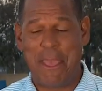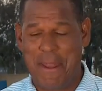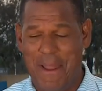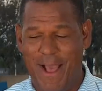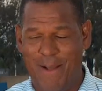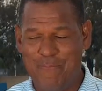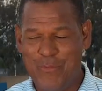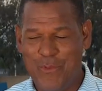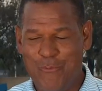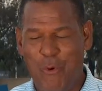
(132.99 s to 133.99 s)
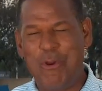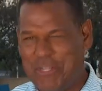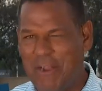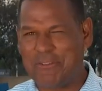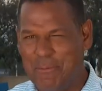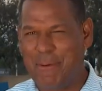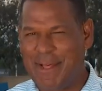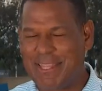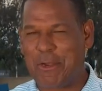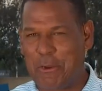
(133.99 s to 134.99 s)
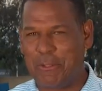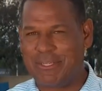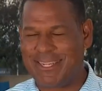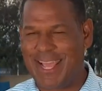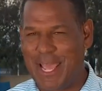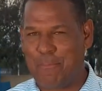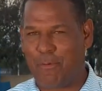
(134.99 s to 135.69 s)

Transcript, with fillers: And uh, when we talked to him about that earlier today,